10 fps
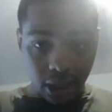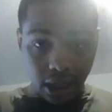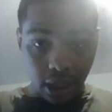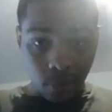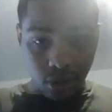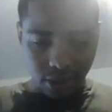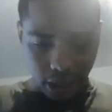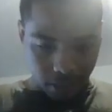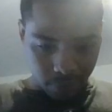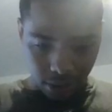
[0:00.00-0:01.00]
Kingdom Hearts
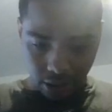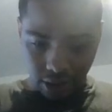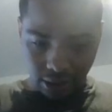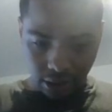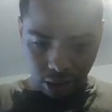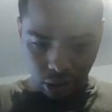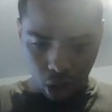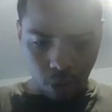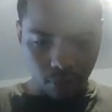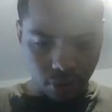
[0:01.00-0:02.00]
games, at least the
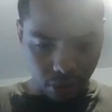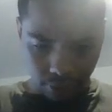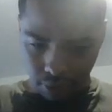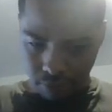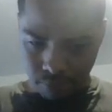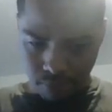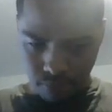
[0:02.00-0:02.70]
covers of them.